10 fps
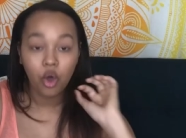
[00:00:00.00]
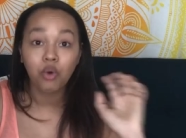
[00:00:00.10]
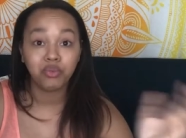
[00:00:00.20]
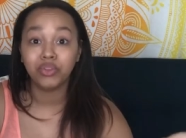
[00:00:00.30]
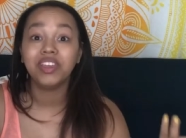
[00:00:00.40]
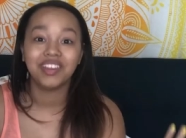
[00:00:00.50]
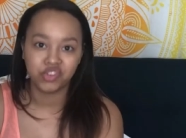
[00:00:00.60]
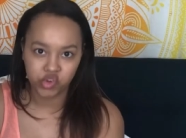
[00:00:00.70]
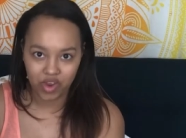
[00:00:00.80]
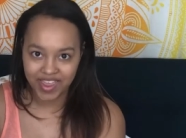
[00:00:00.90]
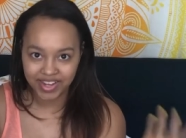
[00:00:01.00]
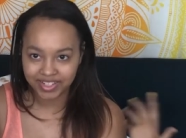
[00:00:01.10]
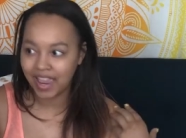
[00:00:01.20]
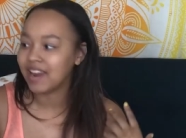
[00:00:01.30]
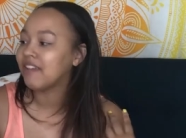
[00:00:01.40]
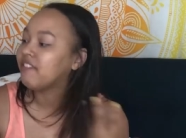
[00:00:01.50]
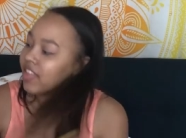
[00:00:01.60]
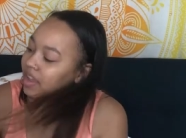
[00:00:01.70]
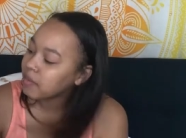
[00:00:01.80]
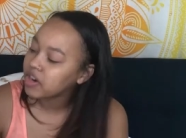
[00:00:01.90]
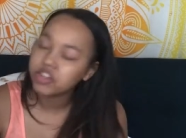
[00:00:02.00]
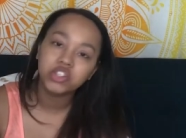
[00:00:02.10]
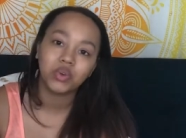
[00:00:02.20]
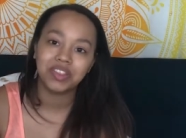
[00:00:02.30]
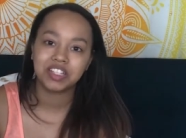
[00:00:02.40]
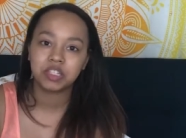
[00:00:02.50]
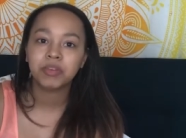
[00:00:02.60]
hopefully enjoy it. And I feel like I'm gonna enjoy this,